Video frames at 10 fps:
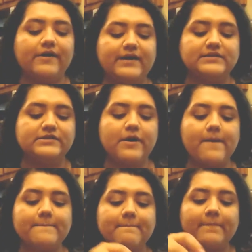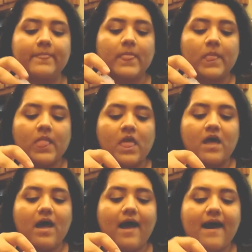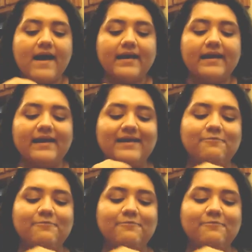Okay, so I